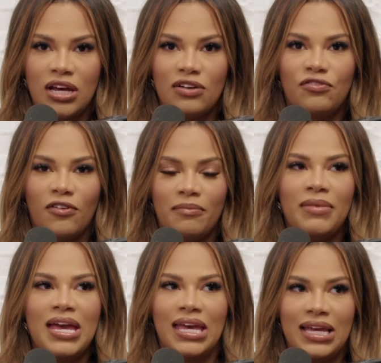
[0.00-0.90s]
for
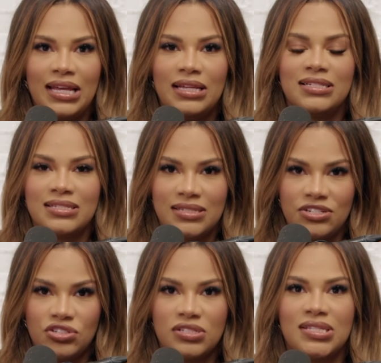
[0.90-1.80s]
making
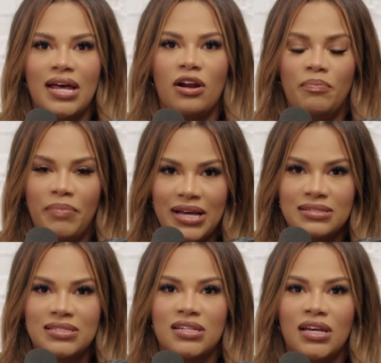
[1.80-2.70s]
decisions that are
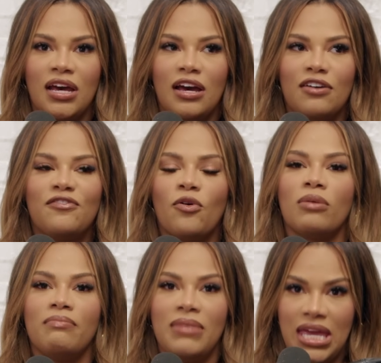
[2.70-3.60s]
best for
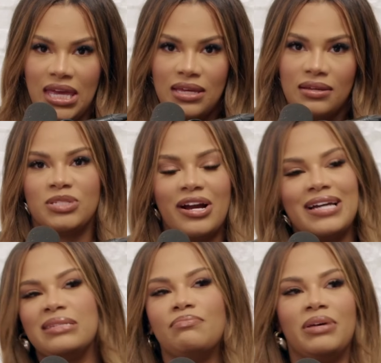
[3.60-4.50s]
me. There
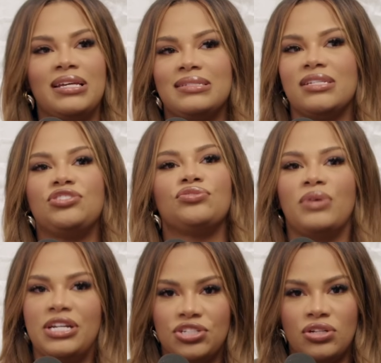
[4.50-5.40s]
hasn't been a
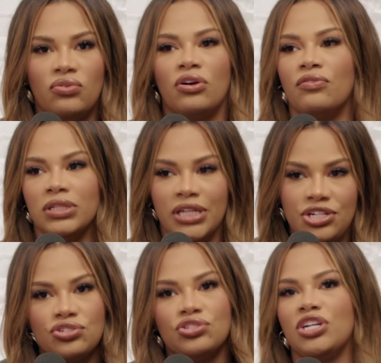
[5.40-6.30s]
situation or a
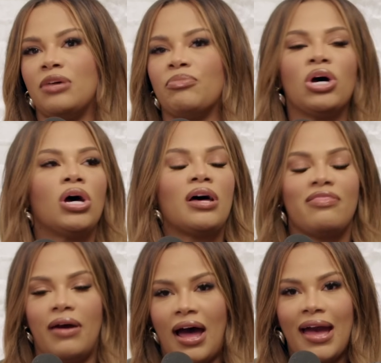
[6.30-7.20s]
relationship
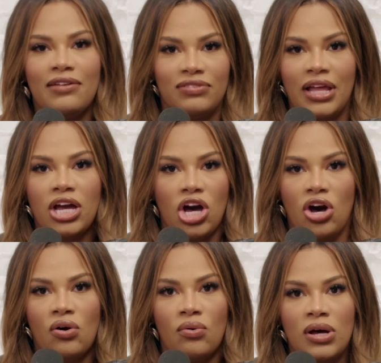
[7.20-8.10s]
that I have let
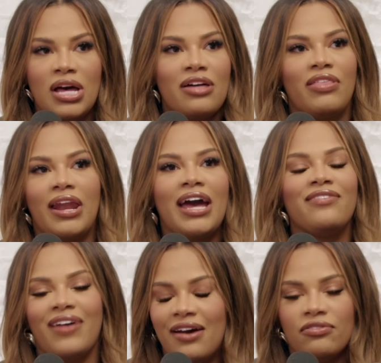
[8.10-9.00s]
go that I
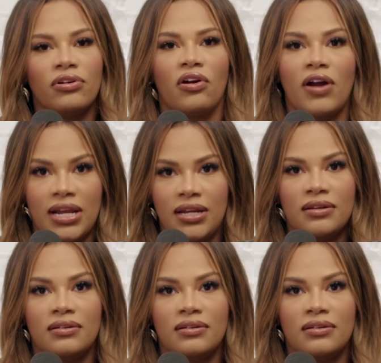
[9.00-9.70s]
have ever regretted.